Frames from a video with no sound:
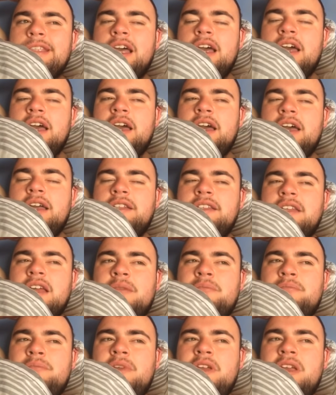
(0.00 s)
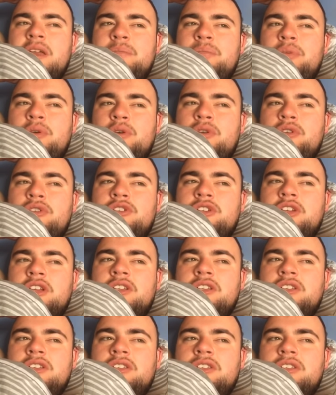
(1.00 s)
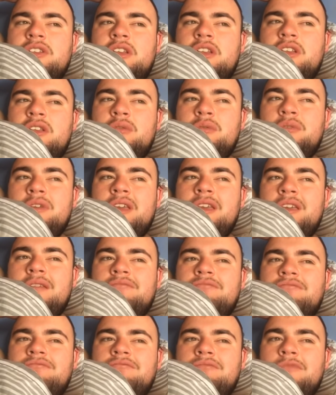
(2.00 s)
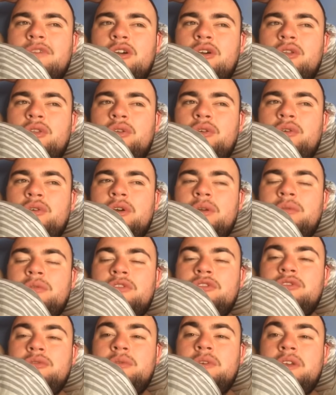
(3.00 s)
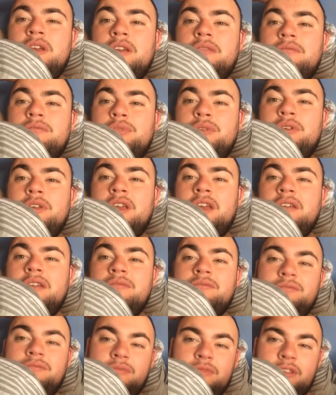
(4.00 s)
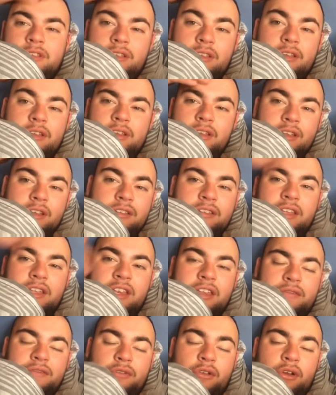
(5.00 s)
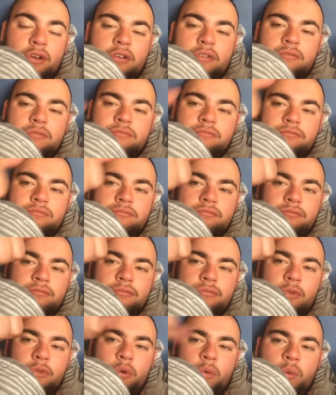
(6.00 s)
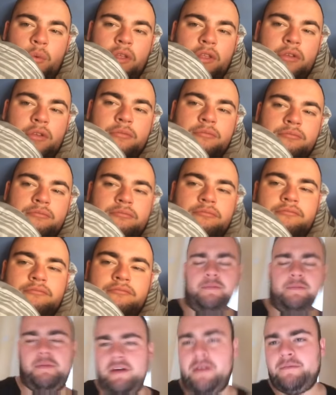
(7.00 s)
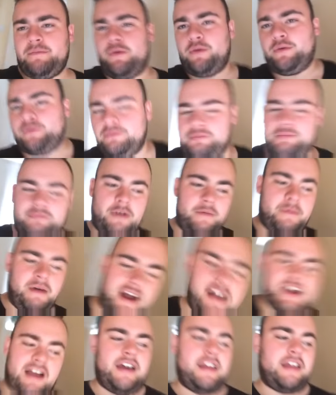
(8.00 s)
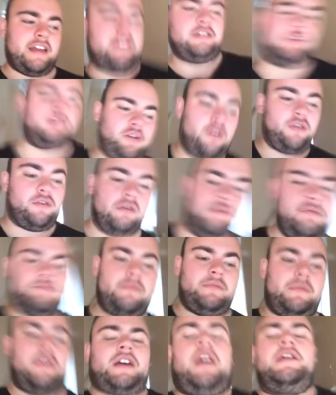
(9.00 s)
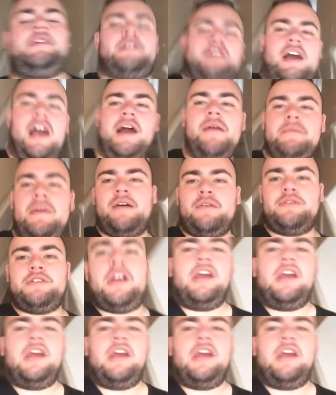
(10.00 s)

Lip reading: And I may purchase a new game, although I'm not sure yet. But yeah, daily vlog. Welcome. People, we're back at it. So I'm now